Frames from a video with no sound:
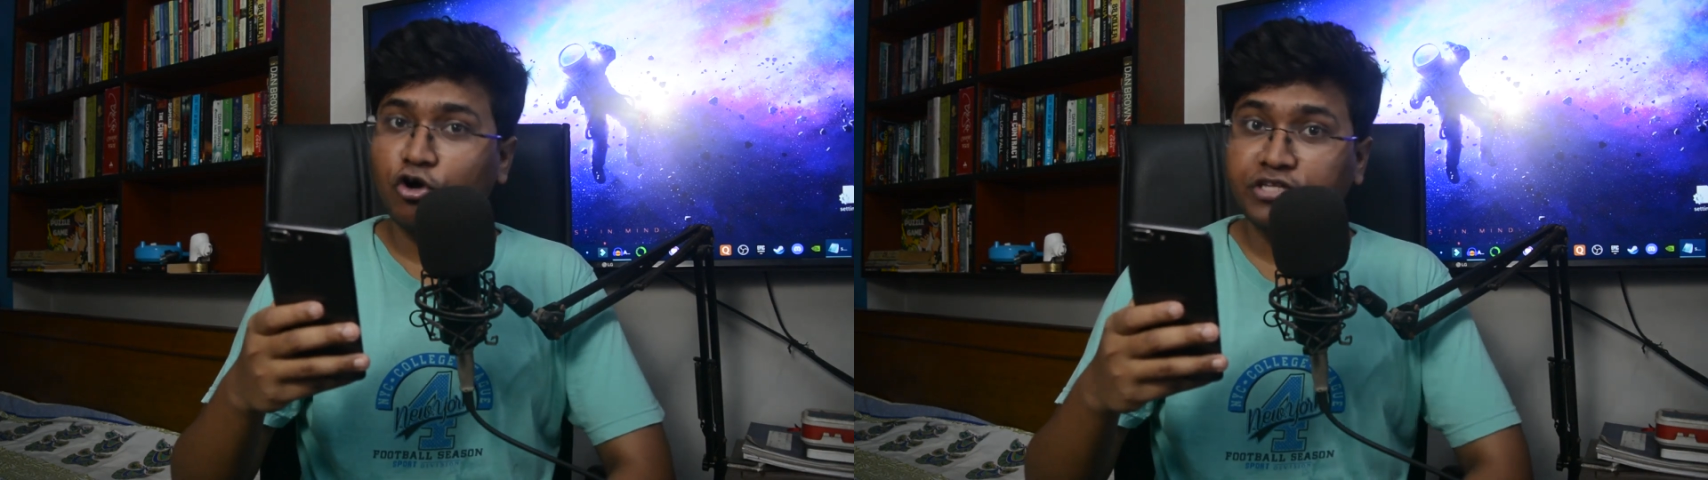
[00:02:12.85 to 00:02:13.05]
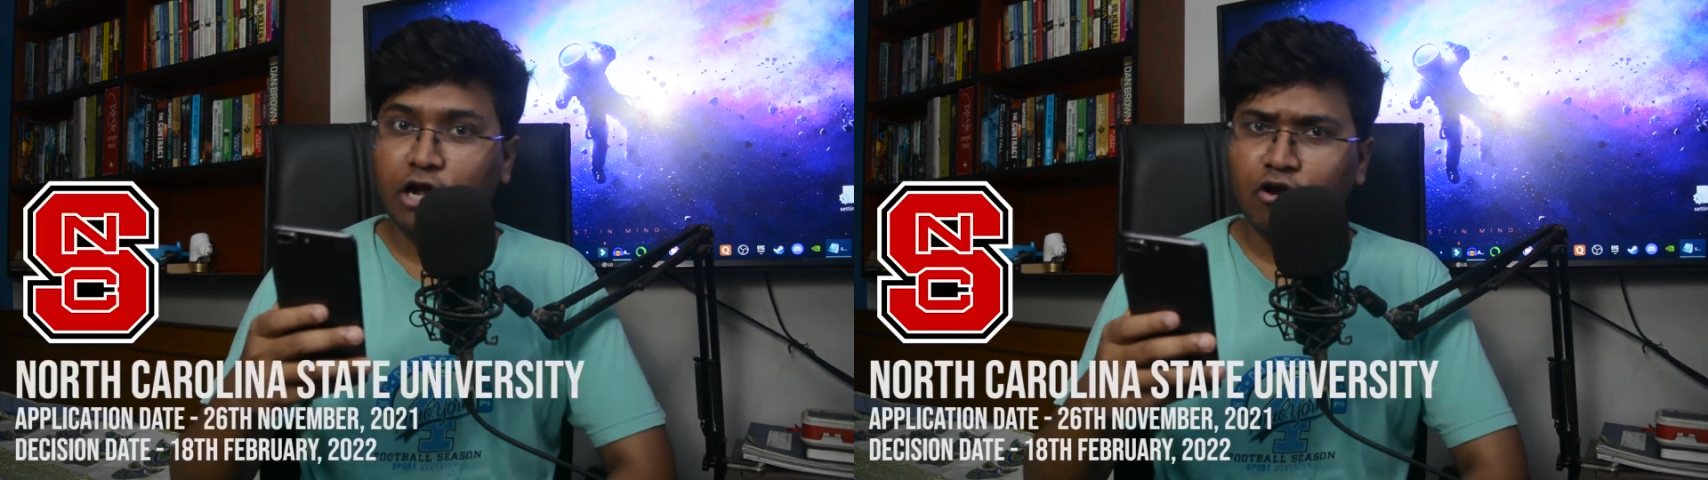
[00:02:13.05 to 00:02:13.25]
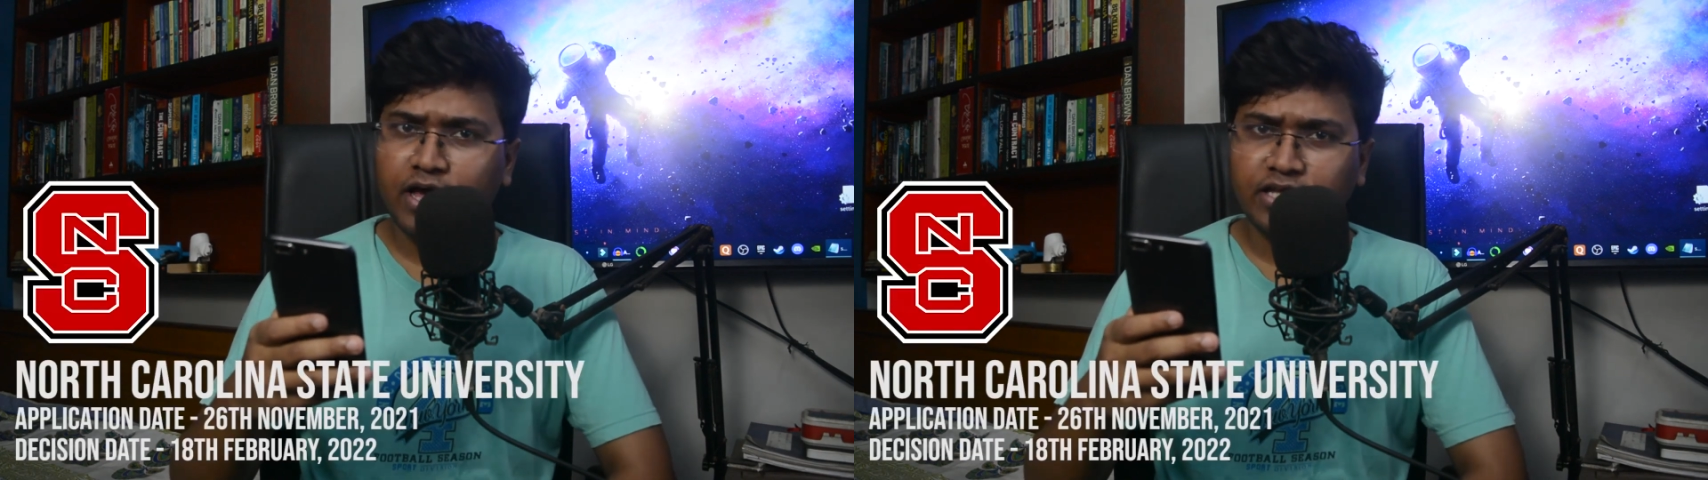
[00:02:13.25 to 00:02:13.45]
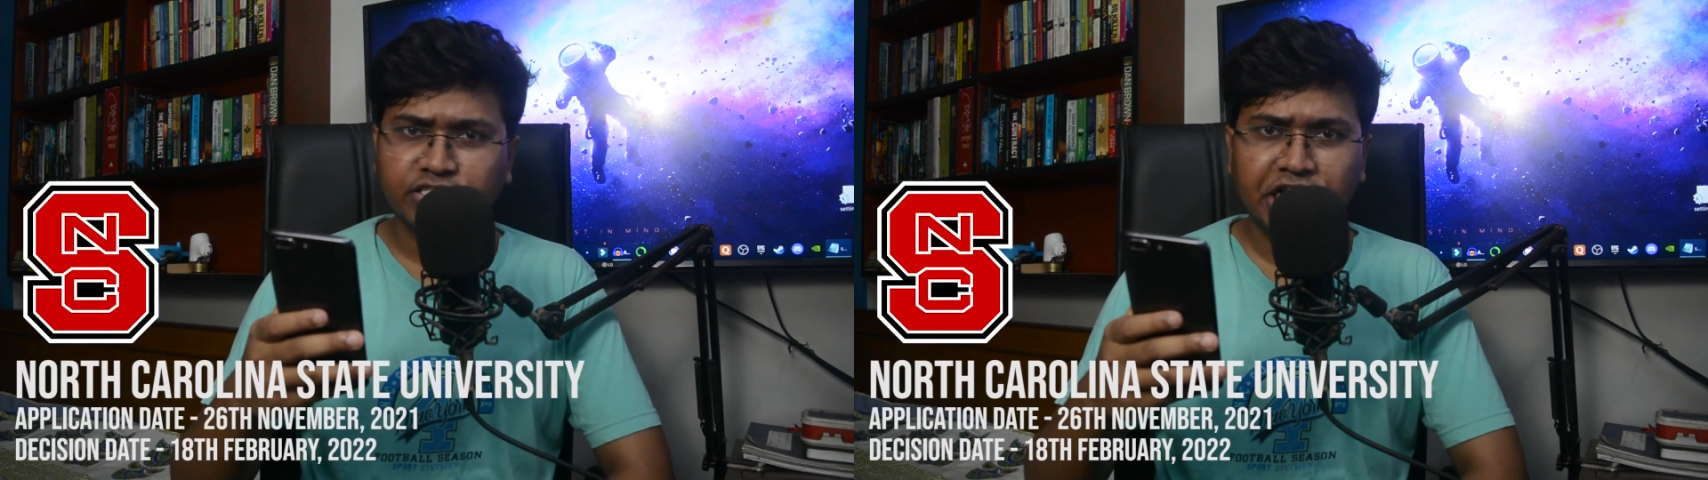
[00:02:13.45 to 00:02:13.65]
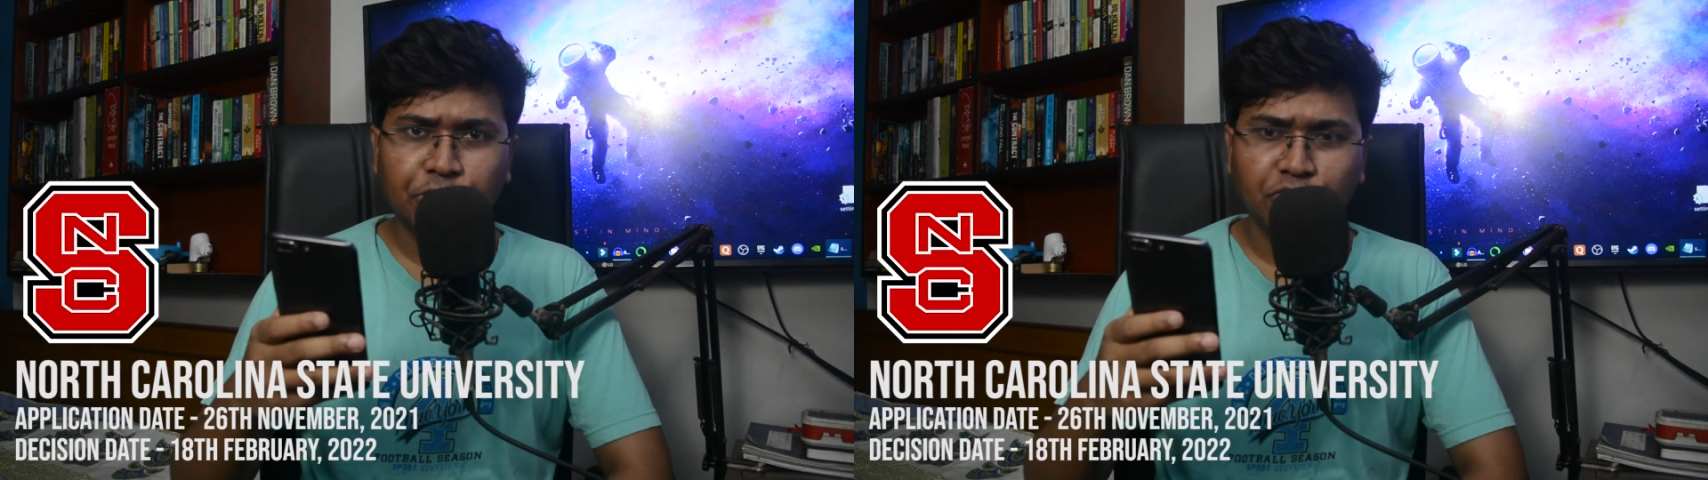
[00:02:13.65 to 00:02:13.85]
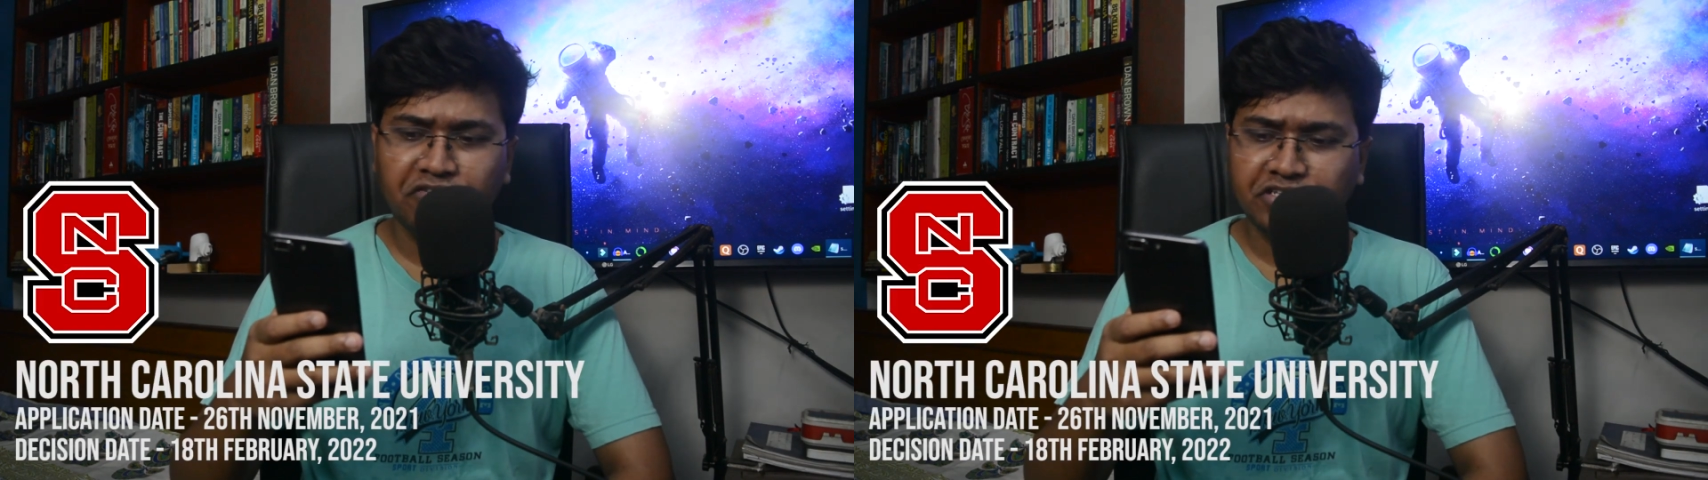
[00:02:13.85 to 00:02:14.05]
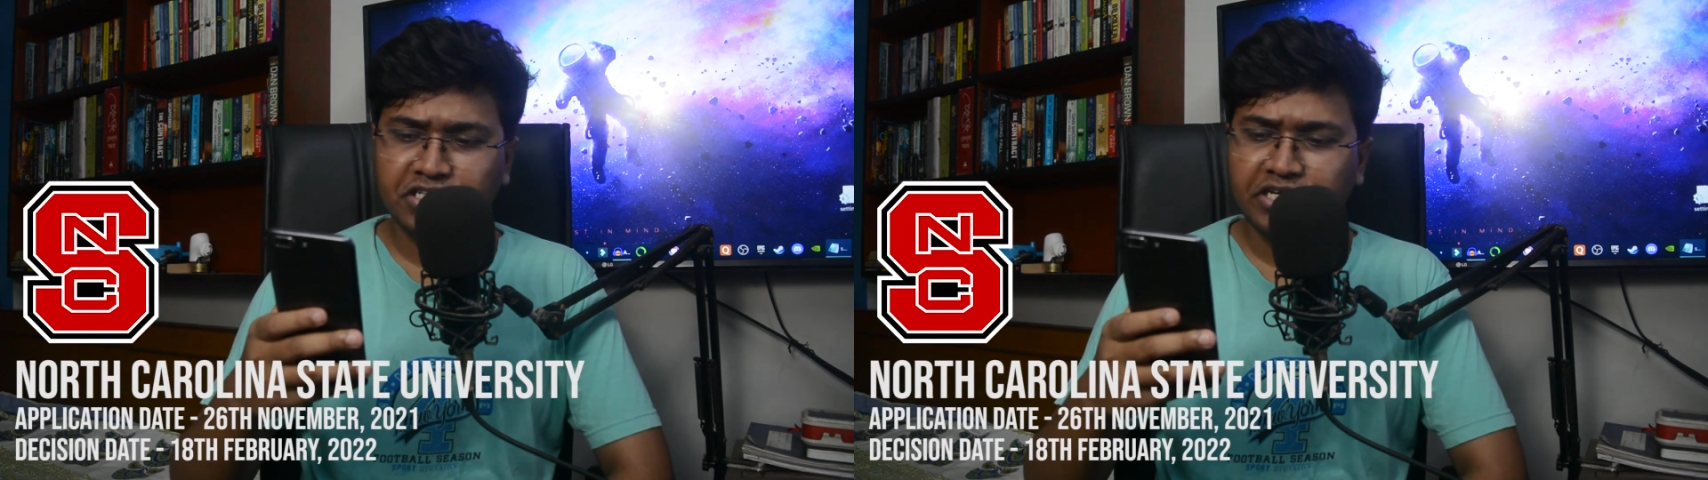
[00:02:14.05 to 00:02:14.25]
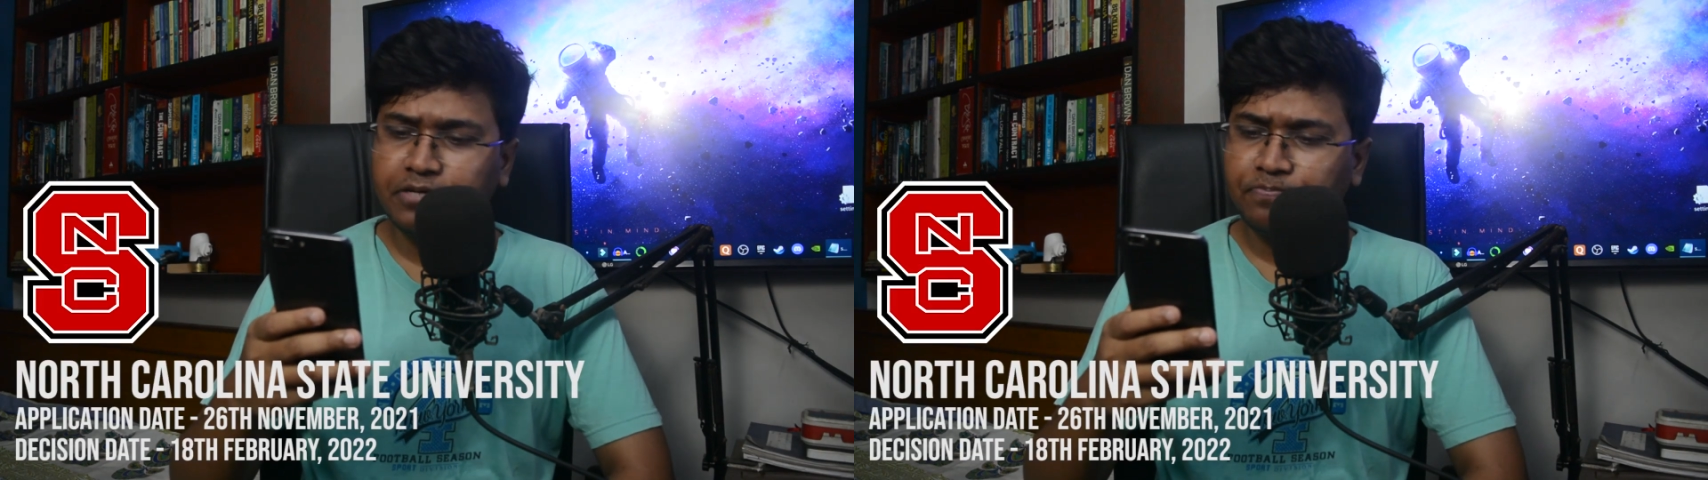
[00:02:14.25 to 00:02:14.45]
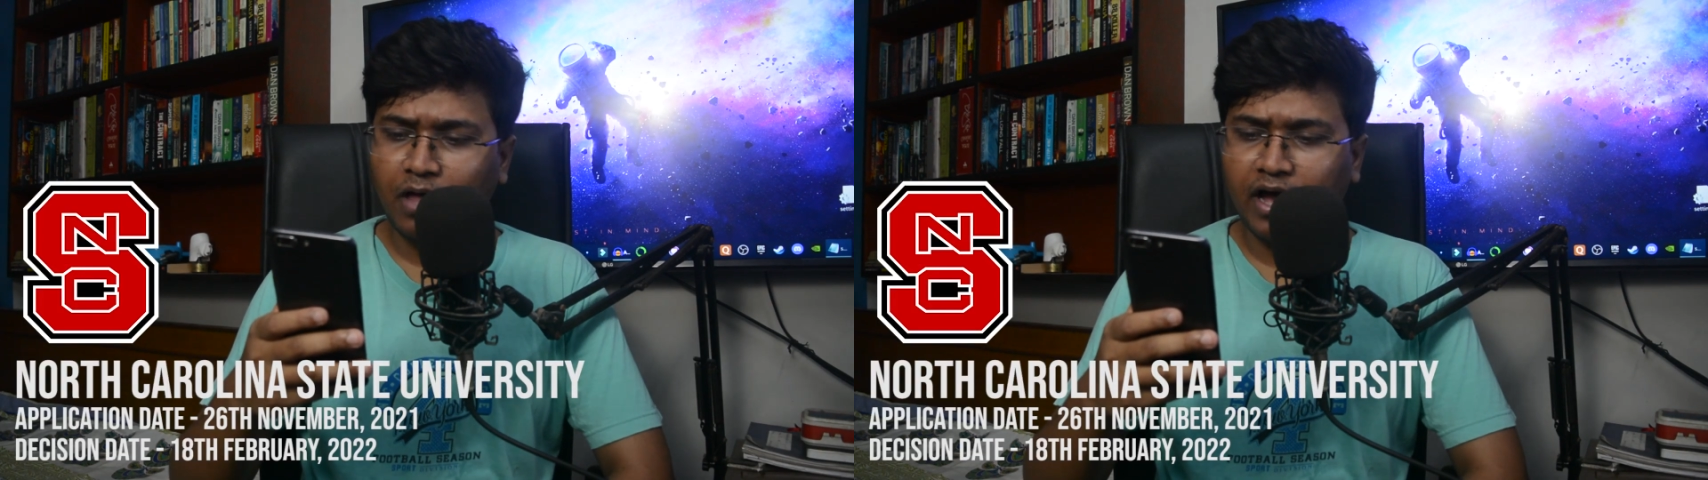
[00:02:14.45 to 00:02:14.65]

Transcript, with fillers: North Carolina State University.